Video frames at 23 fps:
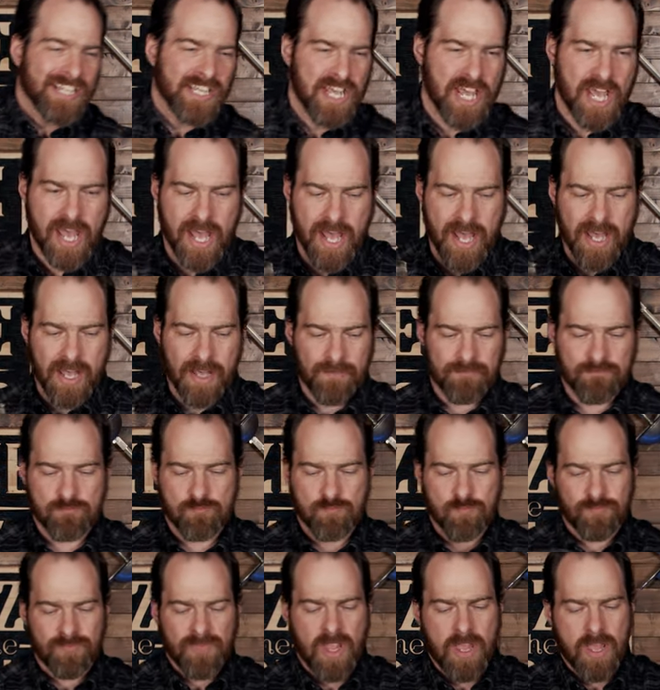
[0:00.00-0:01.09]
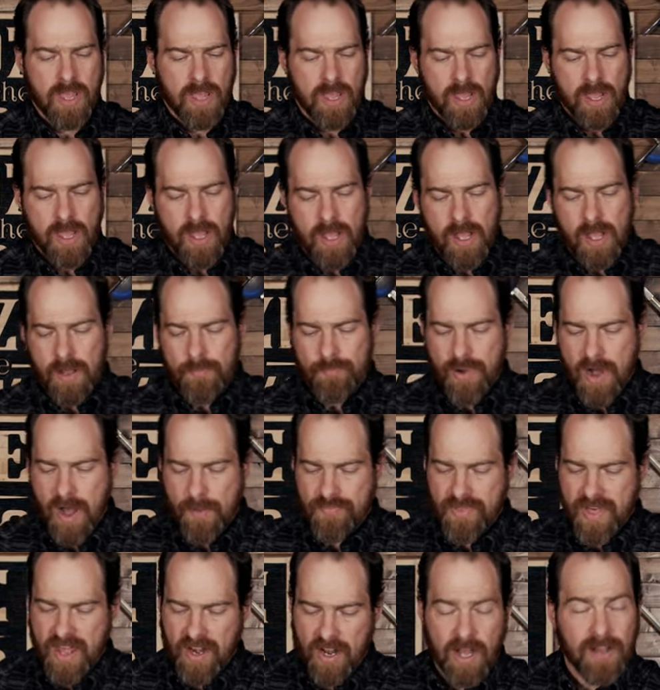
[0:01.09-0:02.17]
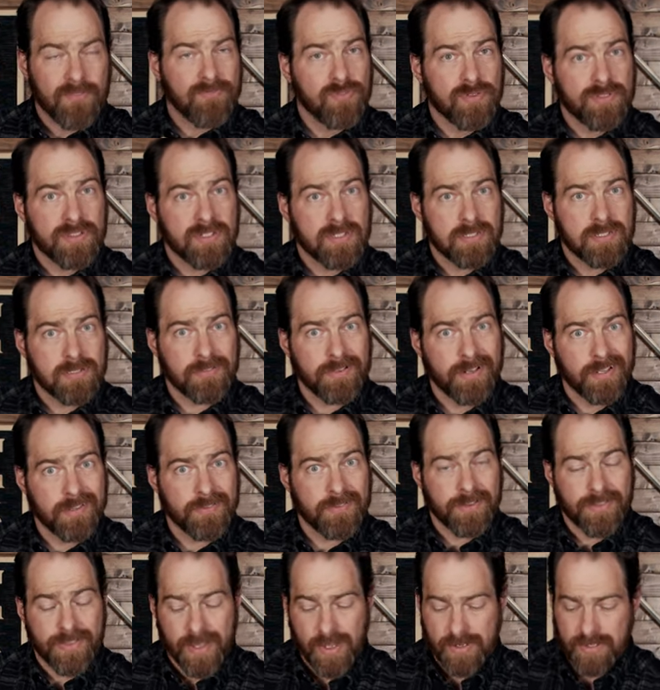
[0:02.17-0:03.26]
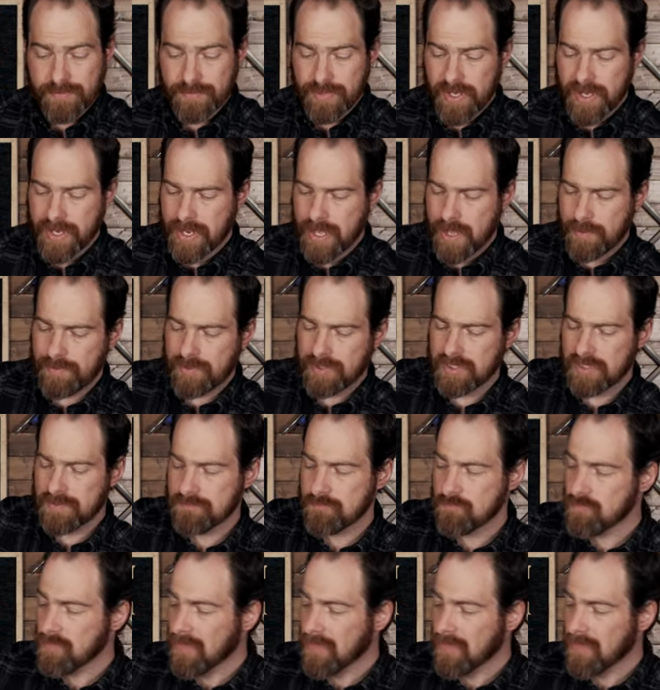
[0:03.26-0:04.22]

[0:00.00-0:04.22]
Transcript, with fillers: Yeah. Pop that off with the strength of 1,000 pineapples.